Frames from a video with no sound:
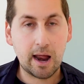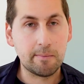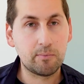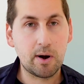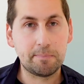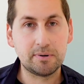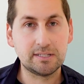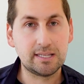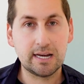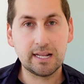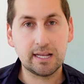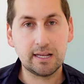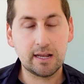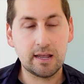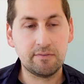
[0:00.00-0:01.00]

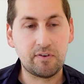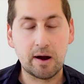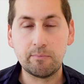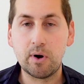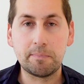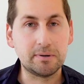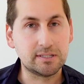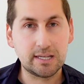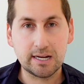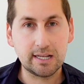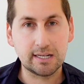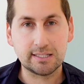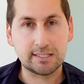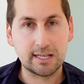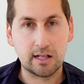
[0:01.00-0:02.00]
if I'm
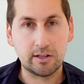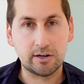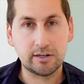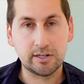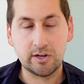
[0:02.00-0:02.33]
representing a seller,